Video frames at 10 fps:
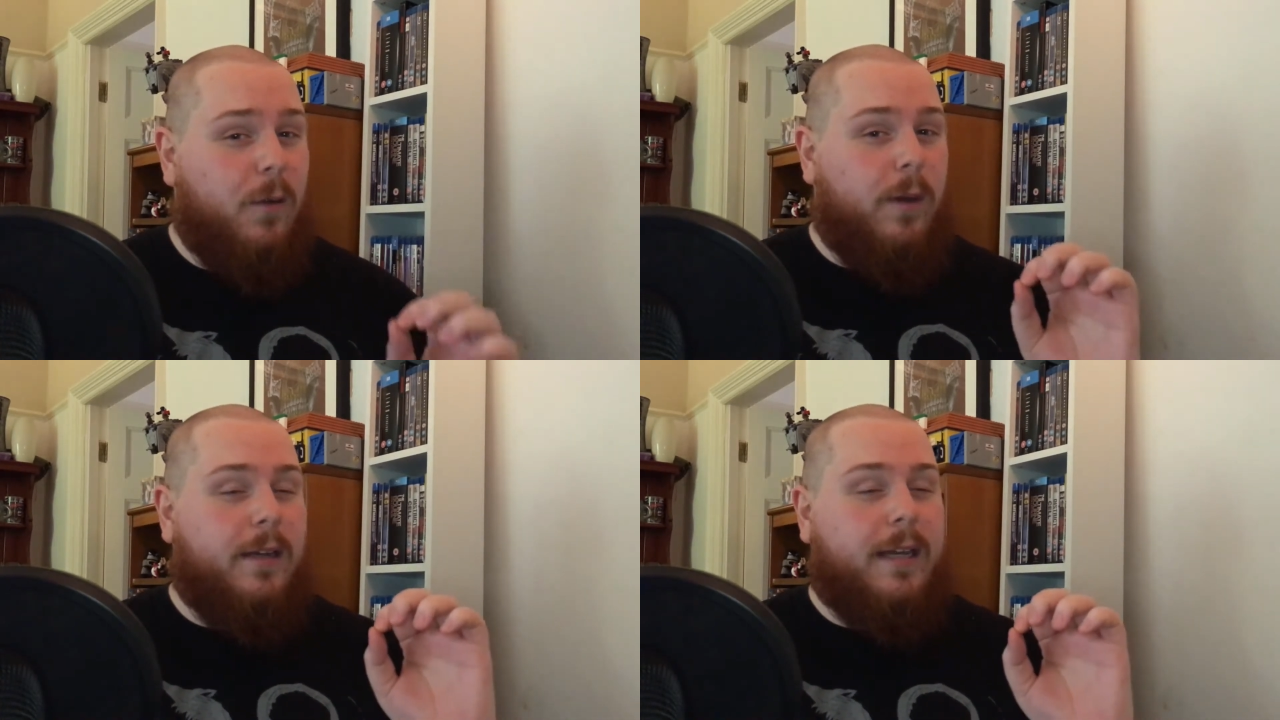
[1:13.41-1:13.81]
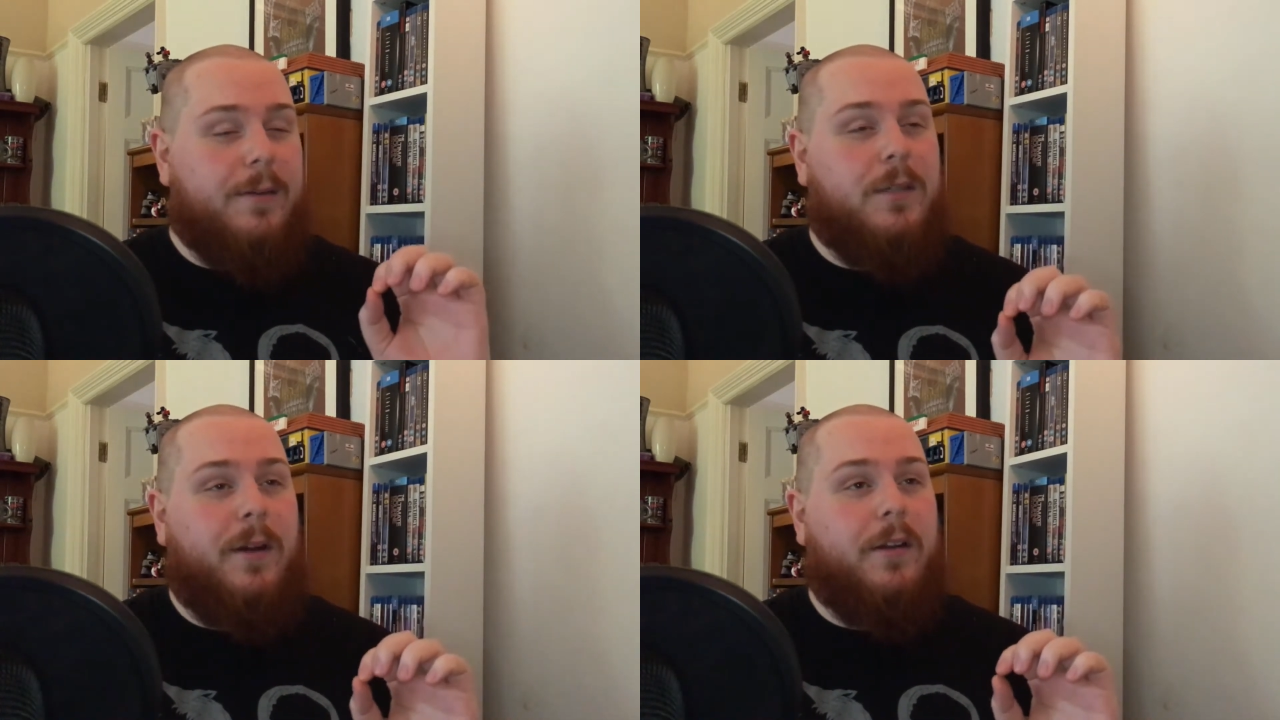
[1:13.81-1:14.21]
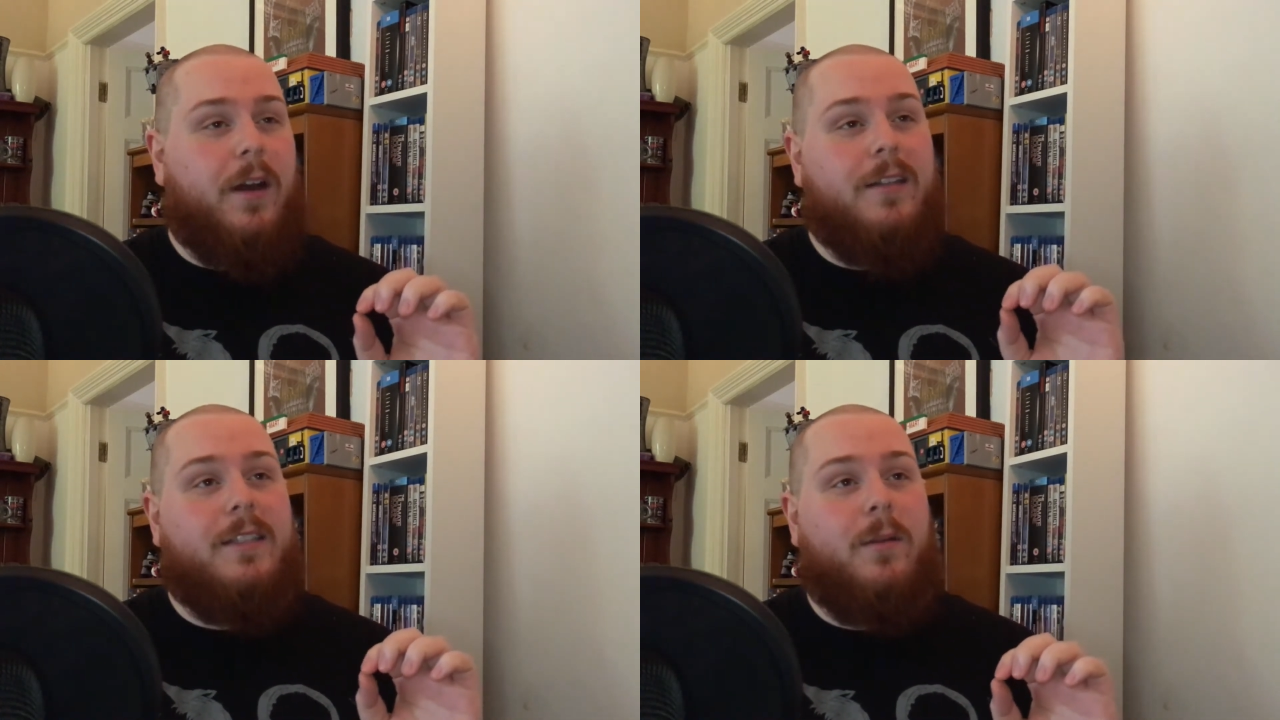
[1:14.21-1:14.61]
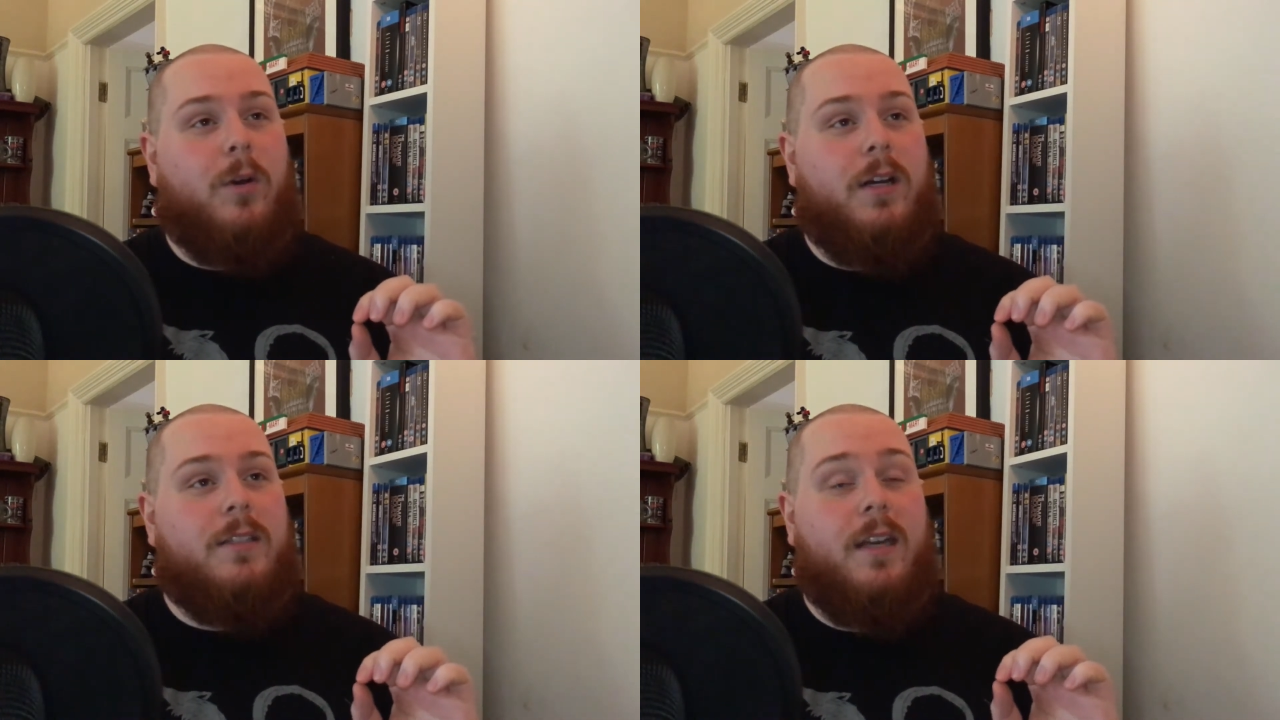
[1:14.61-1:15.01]
When Captain America uttered the
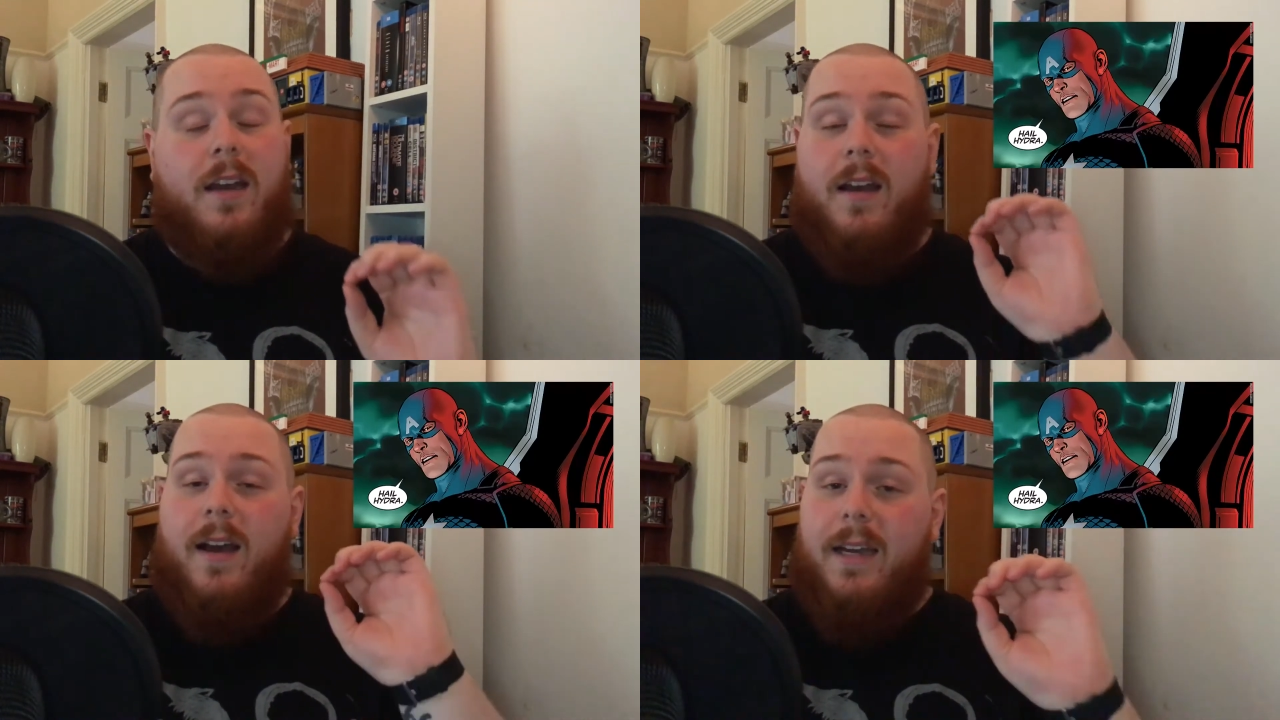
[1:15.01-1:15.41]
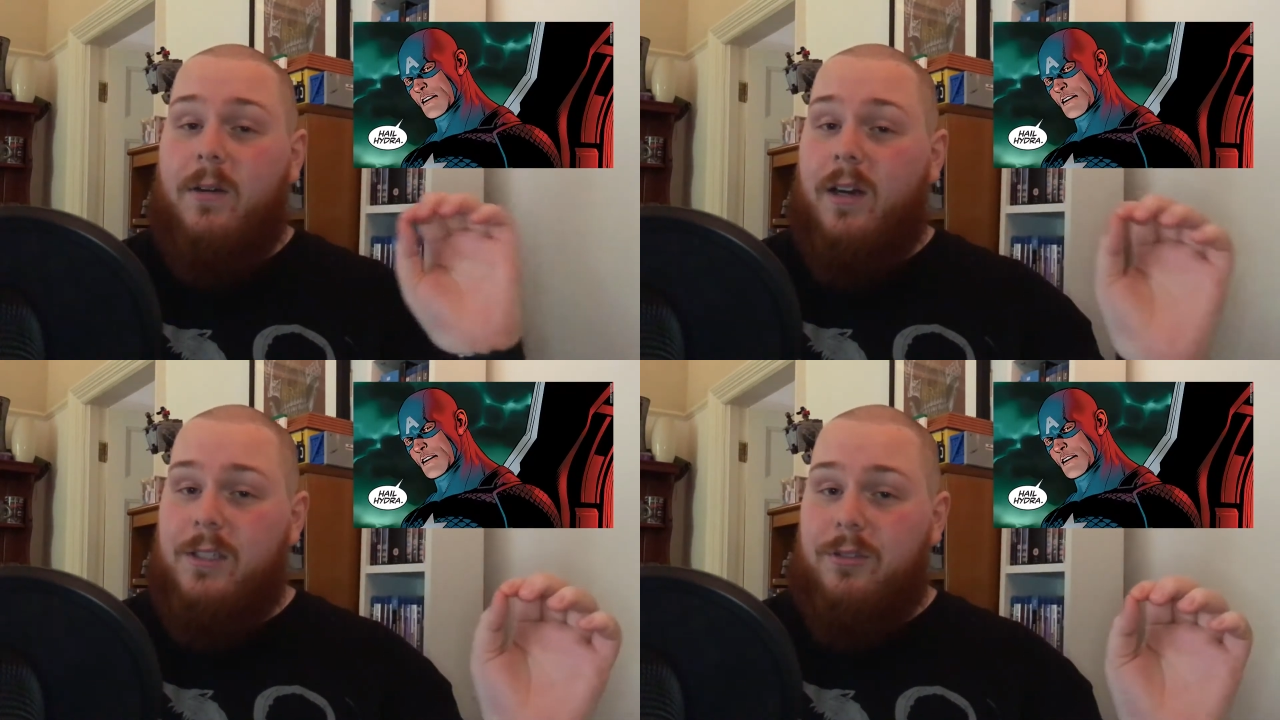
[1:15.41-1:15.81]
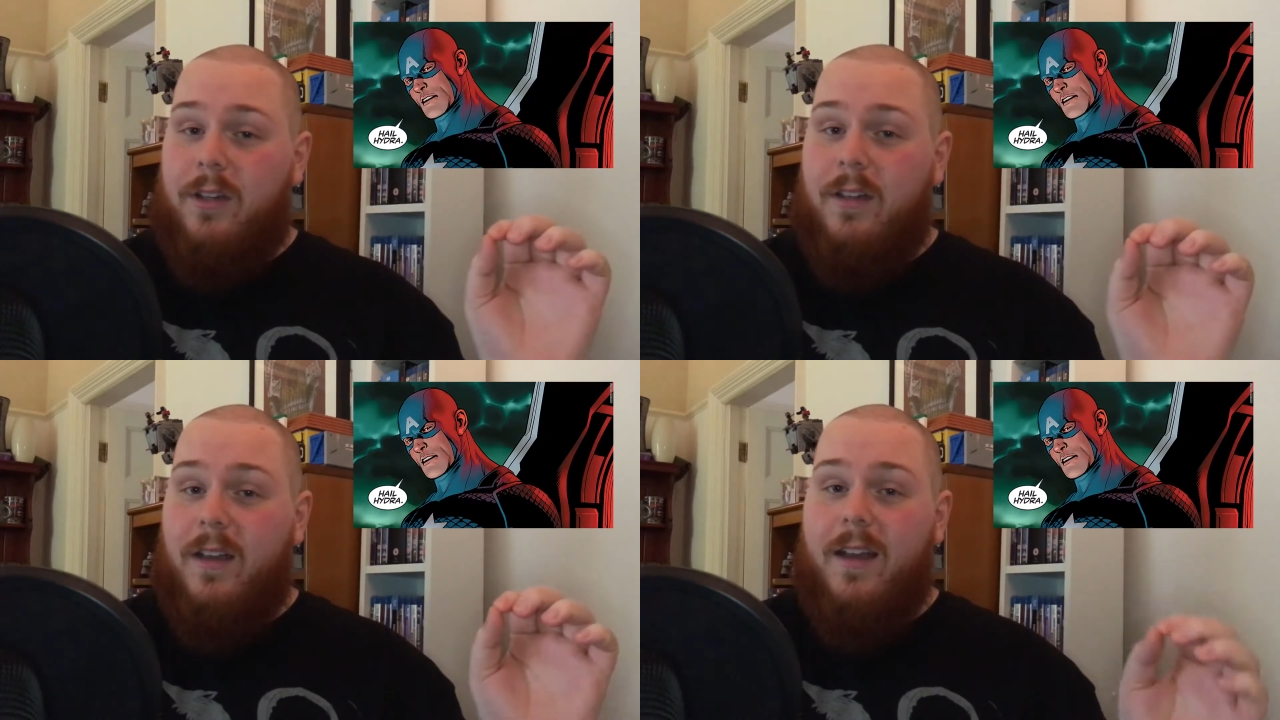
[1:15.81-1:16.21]
words "Hail Hydra,"